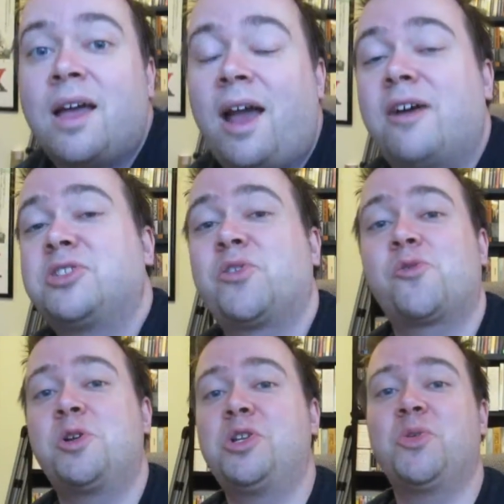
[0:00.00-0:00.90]
How's
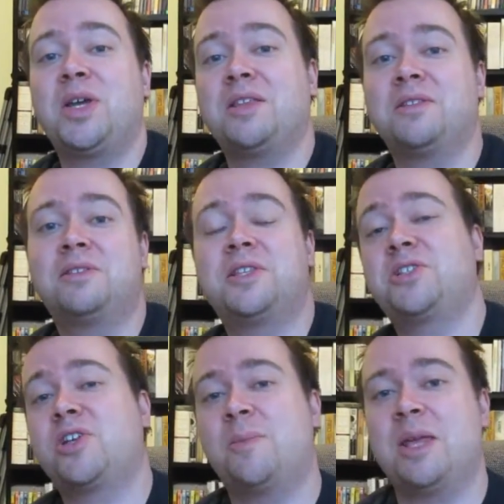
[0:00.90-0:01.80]
everyone doing? This
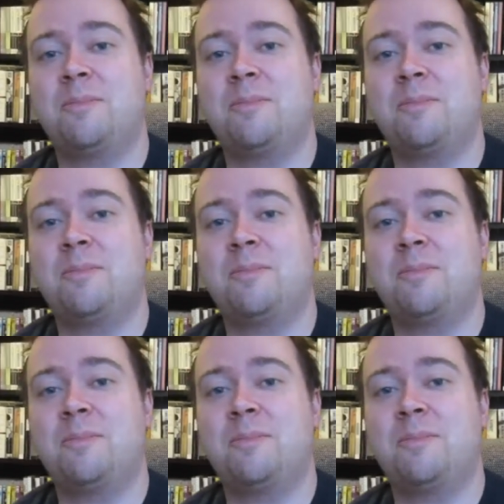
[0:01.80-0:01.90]
is going to be